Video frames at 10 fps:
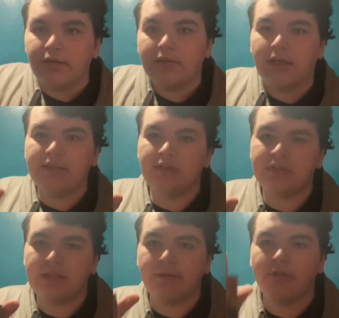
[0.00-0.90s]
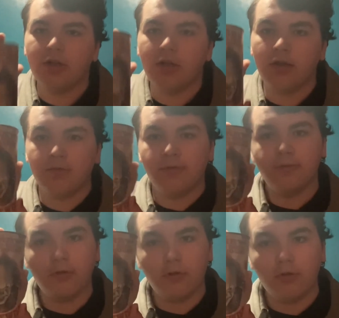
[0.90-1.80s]
As you can see, I've gone
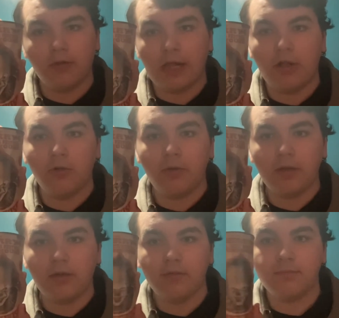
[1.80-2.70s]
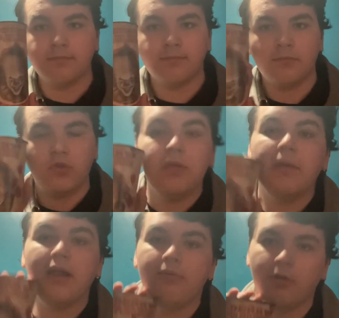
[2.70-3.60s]
full Halloween. You
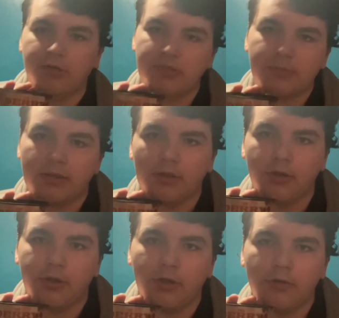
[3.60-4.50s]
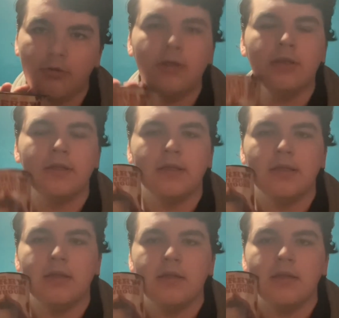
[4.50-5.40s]
might have noticed my logo.
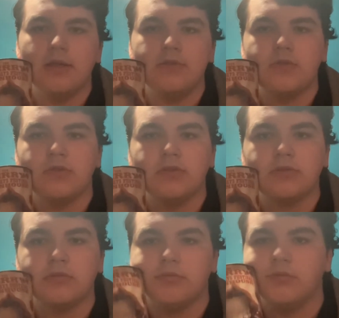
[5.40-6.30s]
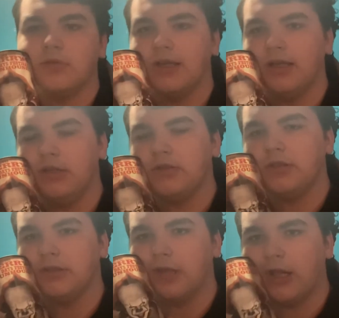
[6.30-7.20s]
It's a
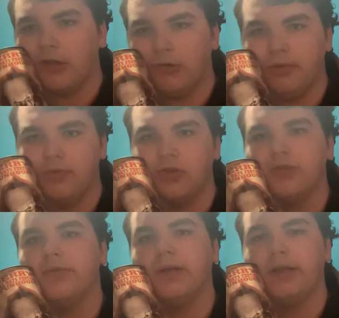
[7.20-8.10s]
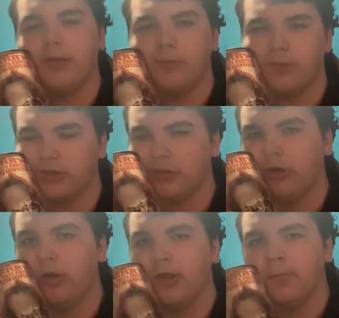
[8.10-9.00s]
Halloween version of my
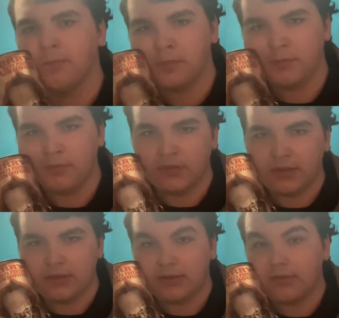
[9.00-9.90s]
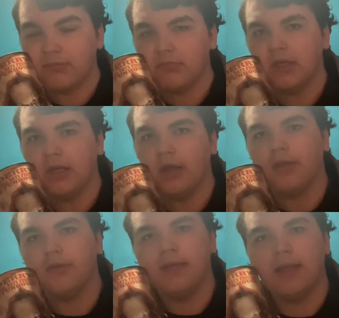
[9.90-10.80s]
persona.
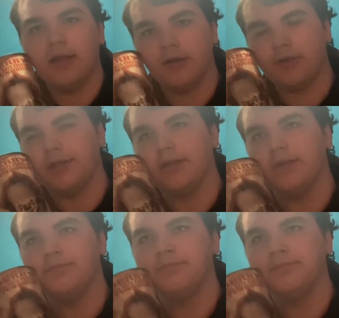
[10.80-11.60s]
They're a